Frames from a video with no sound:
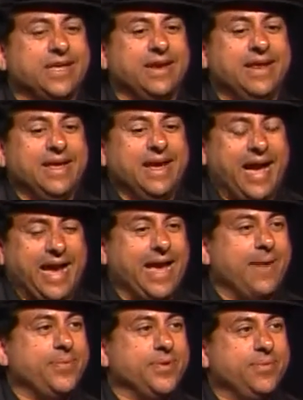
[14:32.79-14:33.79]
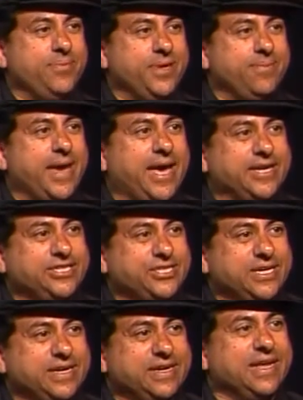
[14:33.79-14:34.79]
And I happened to be
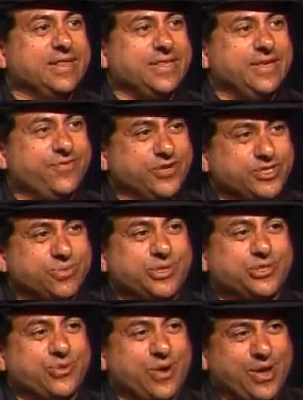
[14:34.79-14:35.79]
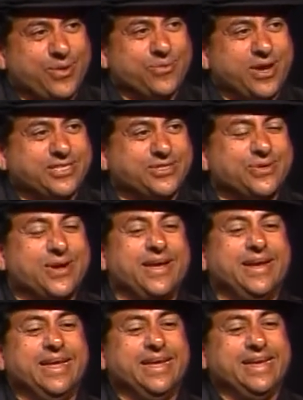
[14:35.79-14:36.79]
managing at the Fisherman's Grotto
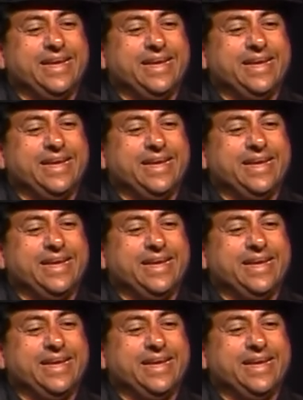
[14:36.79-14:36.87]
restaurant.